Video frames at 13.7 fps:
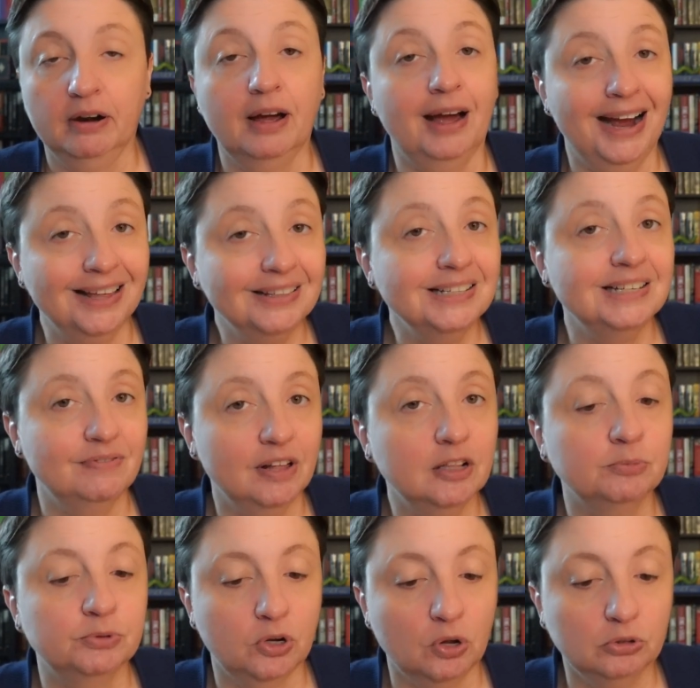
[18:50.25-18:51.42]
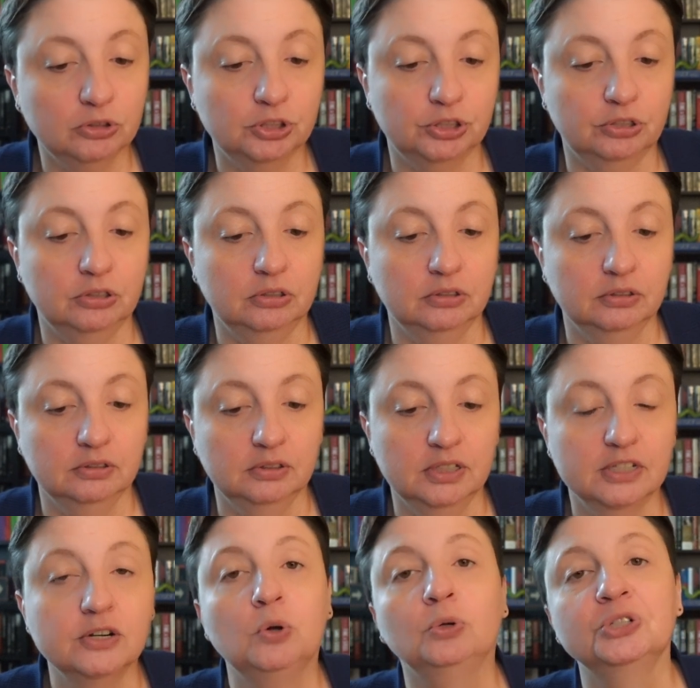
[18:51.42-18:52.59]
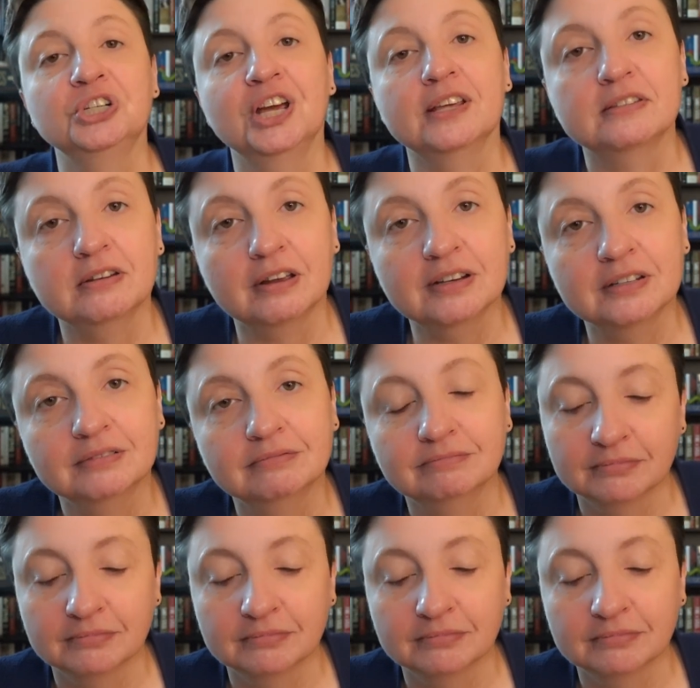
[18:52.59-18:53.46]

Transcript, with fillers: a highly developed culture, is an old chestnut.